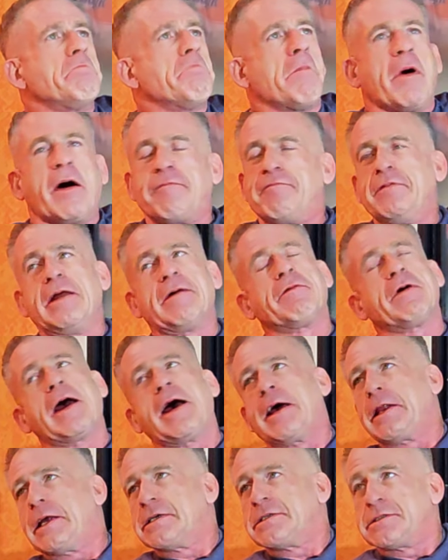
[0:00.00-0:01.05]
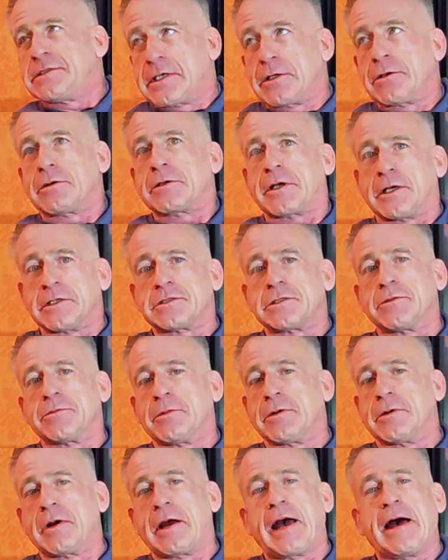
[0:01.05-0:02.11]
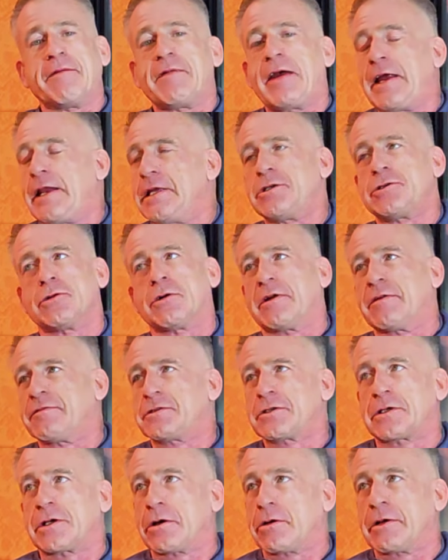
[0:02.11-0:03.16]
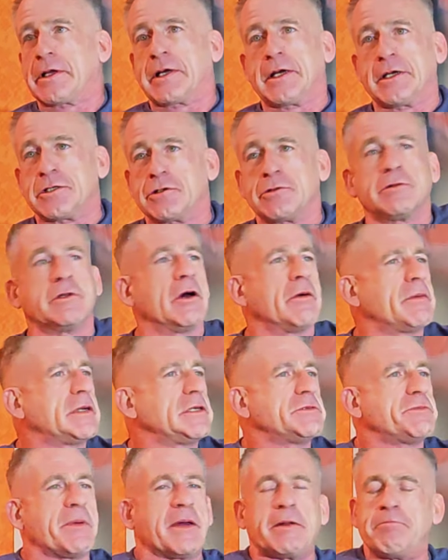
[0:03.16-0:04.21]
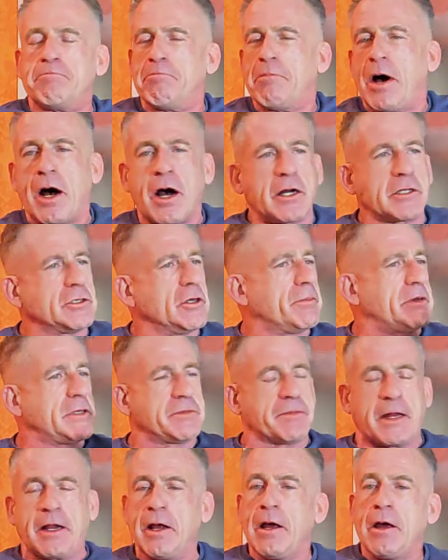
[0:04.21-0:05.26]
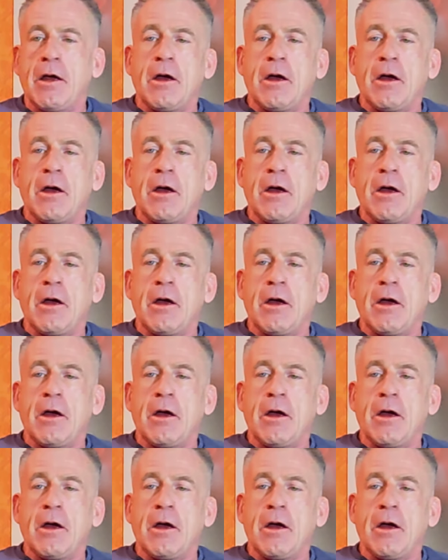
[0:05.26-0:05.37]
I've never had a single customer have any sort of security issue. Nobody's been mugged. Nobody's been.